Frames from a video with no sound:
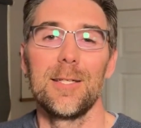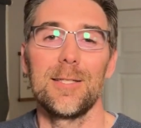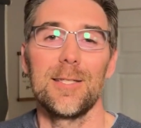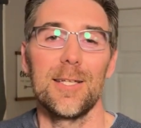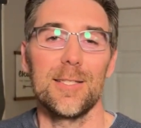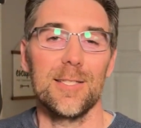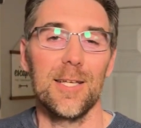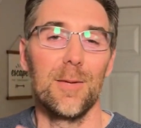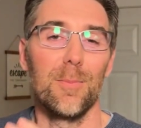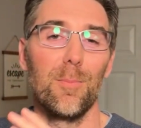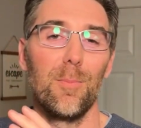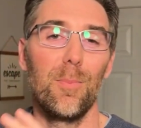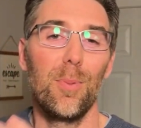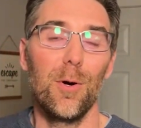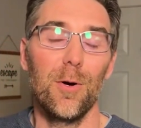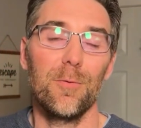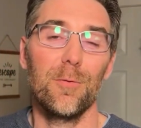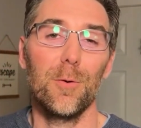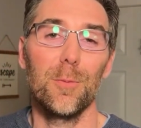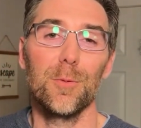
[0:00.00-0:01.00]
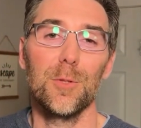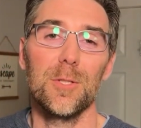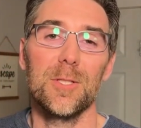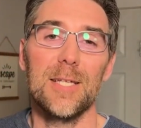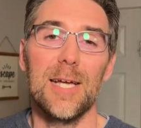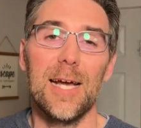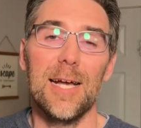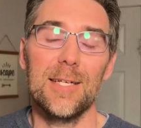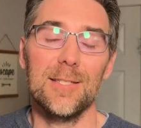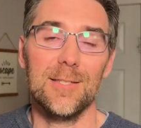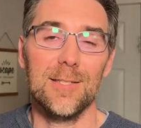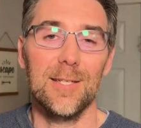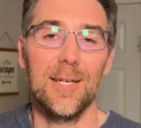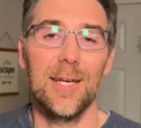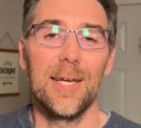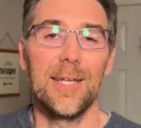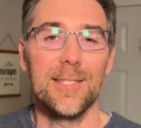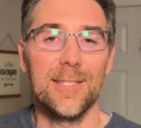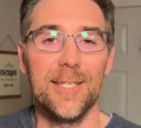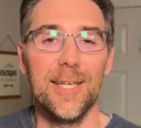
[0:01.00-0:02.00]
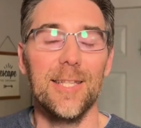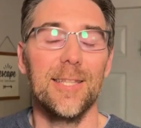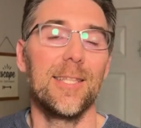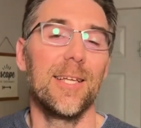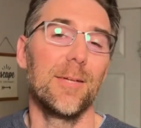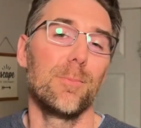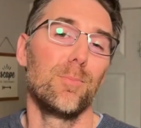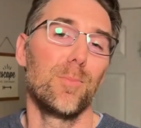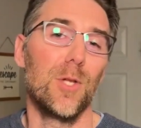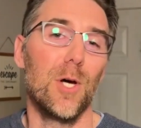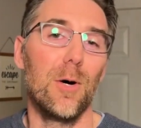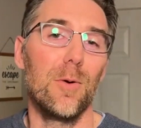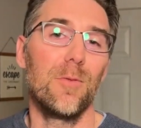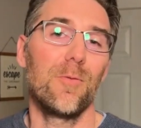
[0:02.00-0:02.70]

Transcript: that can perform the task and get them done